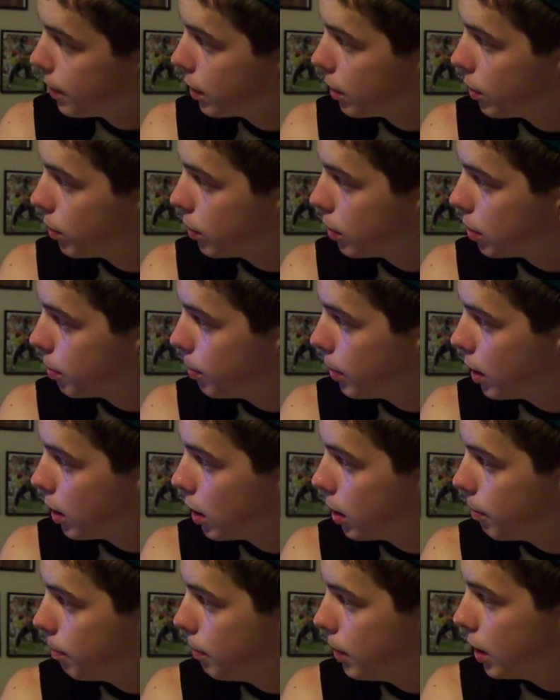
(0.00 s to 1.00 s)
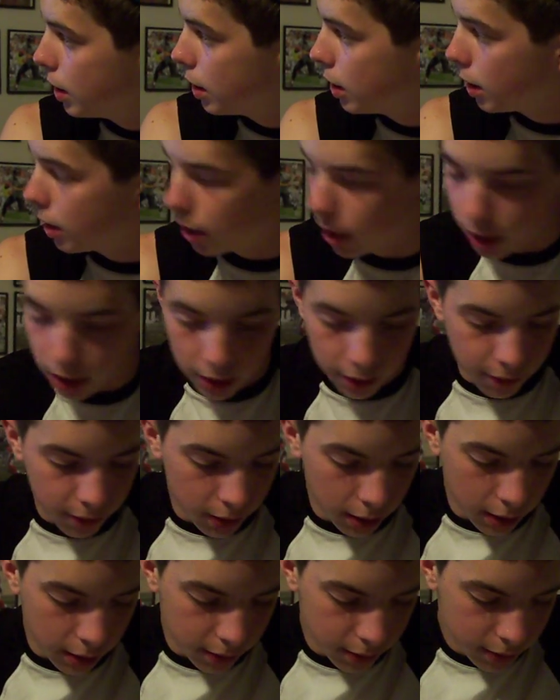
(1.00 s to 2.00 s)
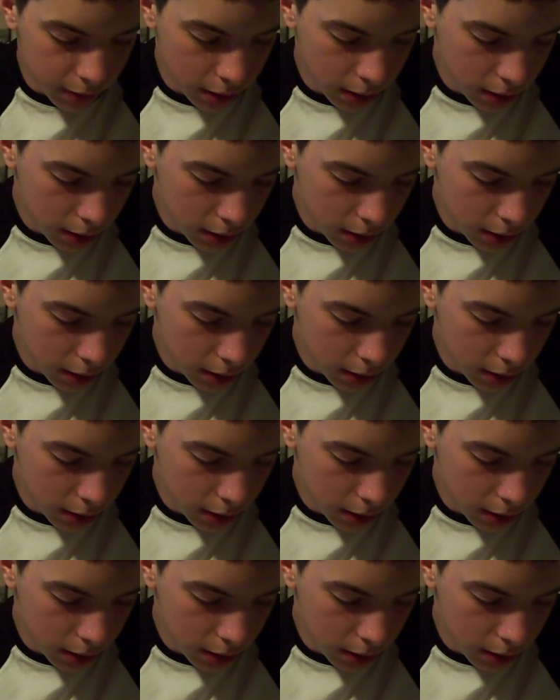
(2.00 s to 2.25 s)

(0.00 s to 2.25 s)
with about a minute and a half left.